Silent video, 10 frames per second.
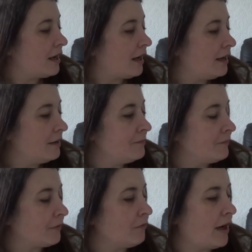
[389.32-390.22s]
Right,
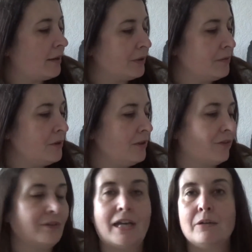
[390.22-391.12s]
I'm going to move
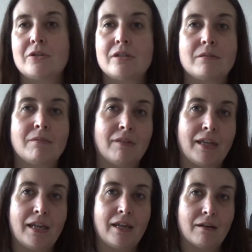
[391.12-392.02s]
on now to some of
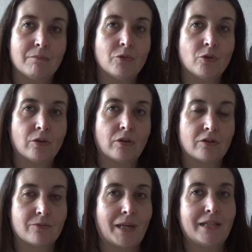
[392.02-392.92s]
the more
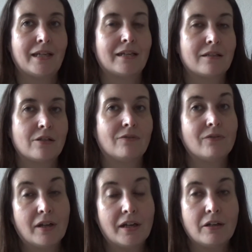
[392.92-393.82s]
cosmetic stuff
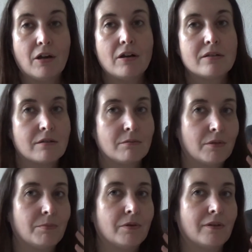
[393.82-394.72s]
that I got. So I'm
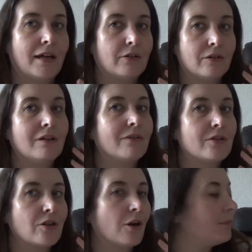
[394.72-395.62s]
going to put that on over the
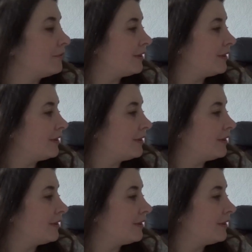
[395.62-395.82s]
top of